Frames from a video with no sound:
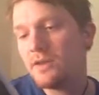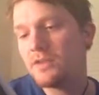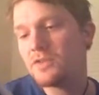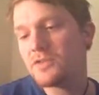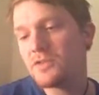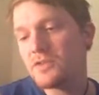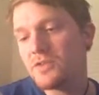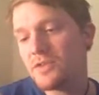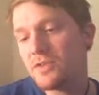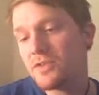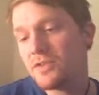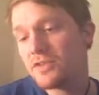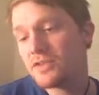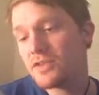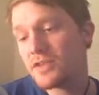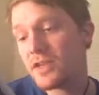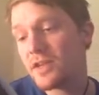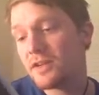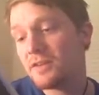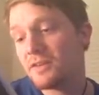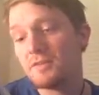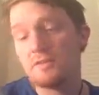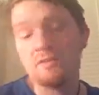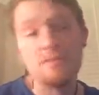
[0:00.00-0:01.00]
He also
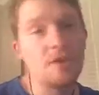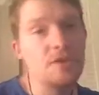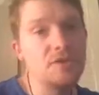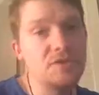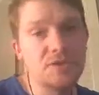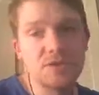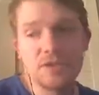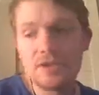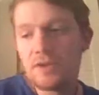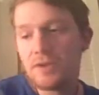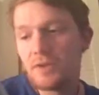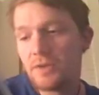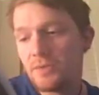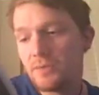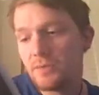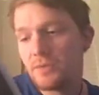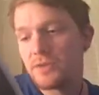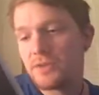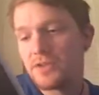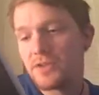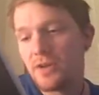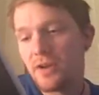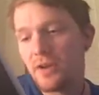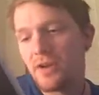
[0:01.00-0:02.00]
said Rodger
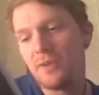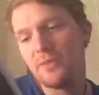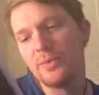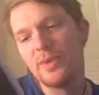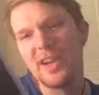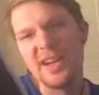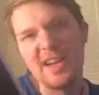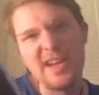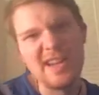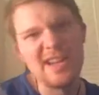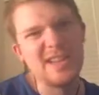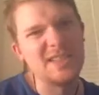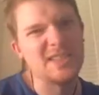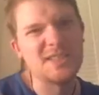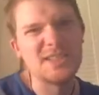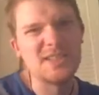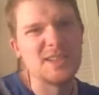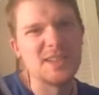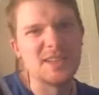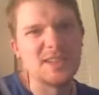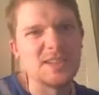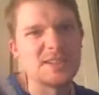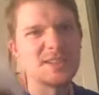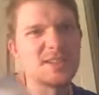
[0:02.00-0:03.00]
was not... Oh, wait, he
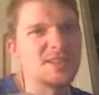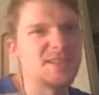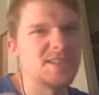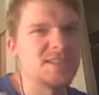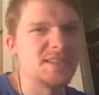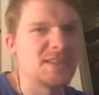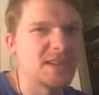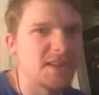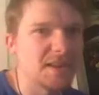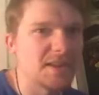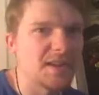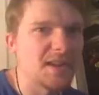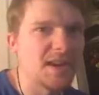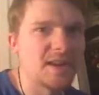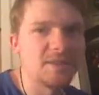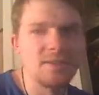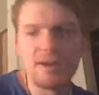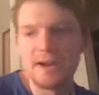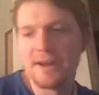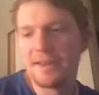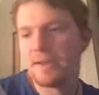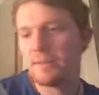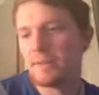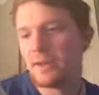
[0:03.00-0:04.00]
didn't say this. This is another
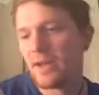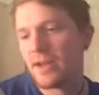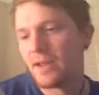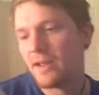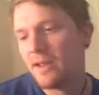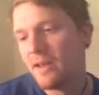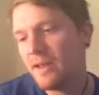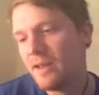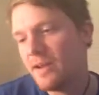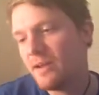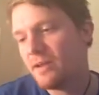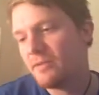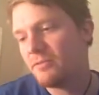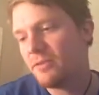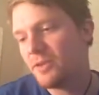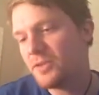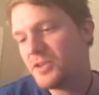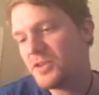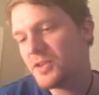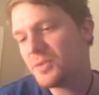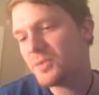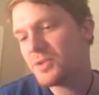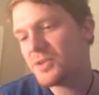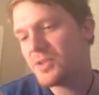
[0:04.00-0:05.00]
guy writing about it.
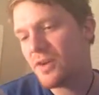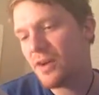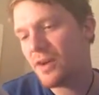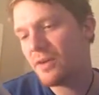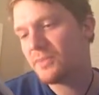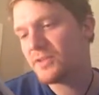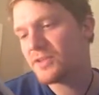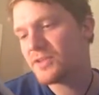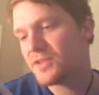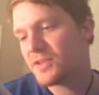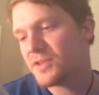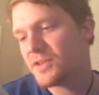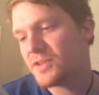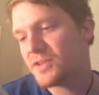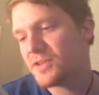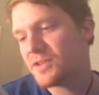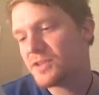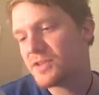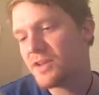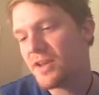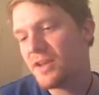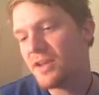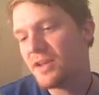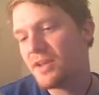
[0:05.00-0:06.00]
Rodger was not a
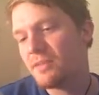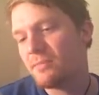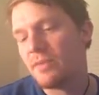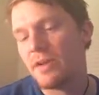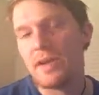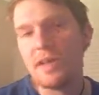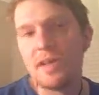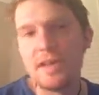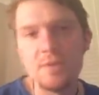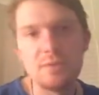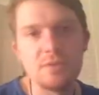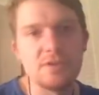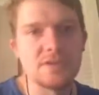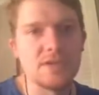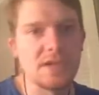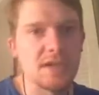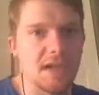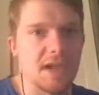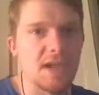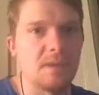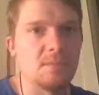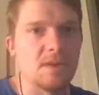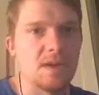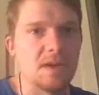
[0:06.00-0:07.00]
misogynist, but he
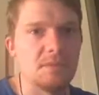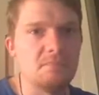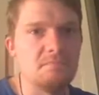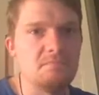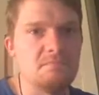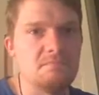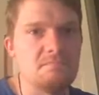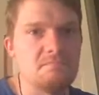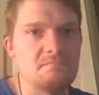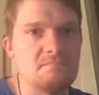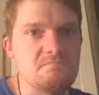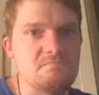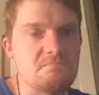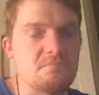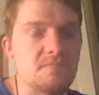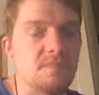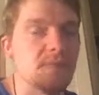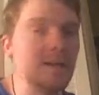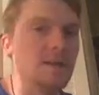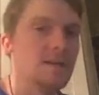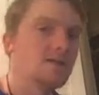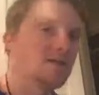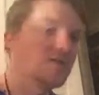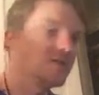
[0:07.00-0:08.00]
was a gamer.
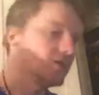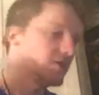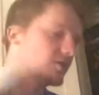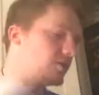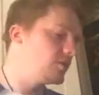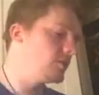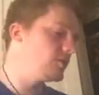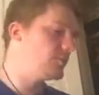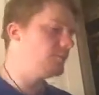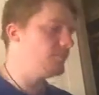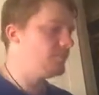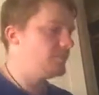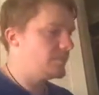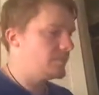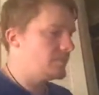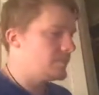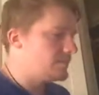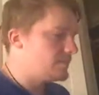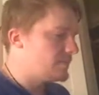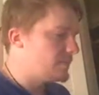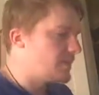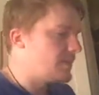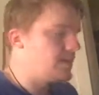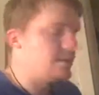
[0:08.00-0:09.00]
So
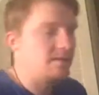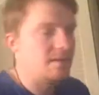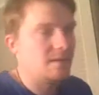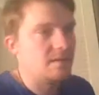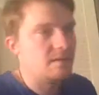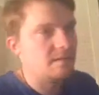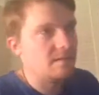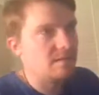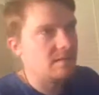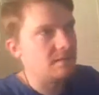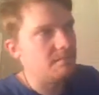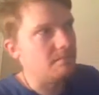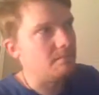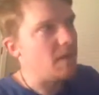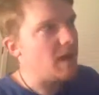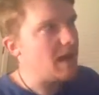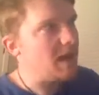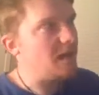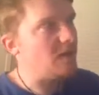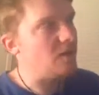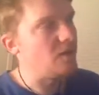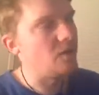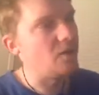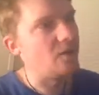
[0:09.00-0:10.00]

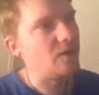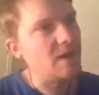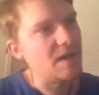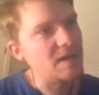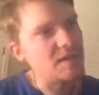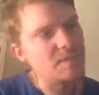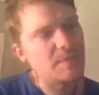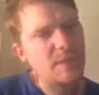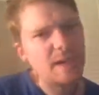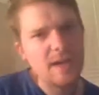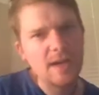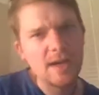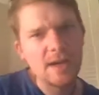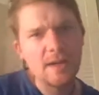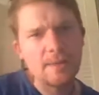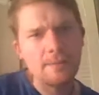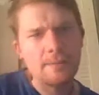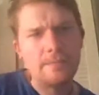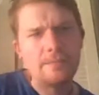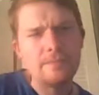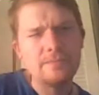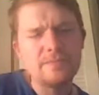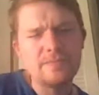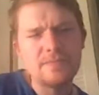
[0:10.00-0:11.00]
Milo has
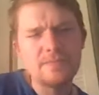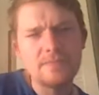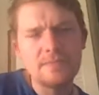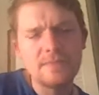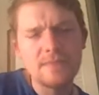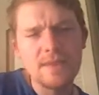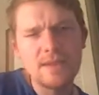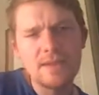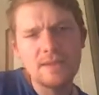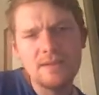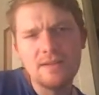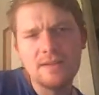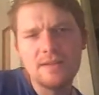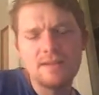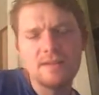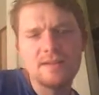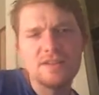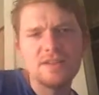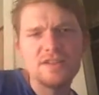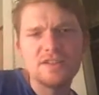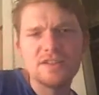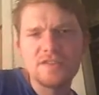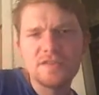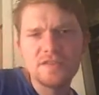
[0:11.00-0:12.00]
become
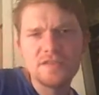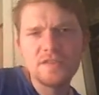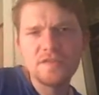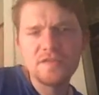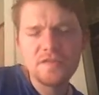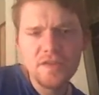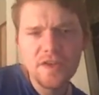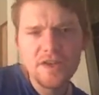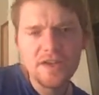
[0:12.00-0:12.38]
this